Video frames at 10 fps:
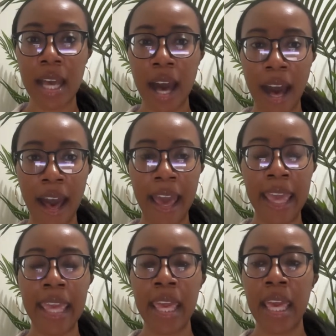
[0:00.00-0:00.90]

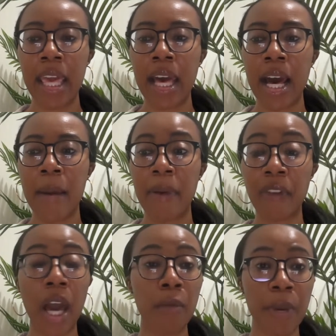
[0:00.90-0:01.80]
I have
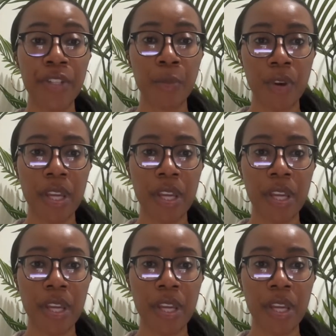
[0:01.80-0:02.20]
gotten much more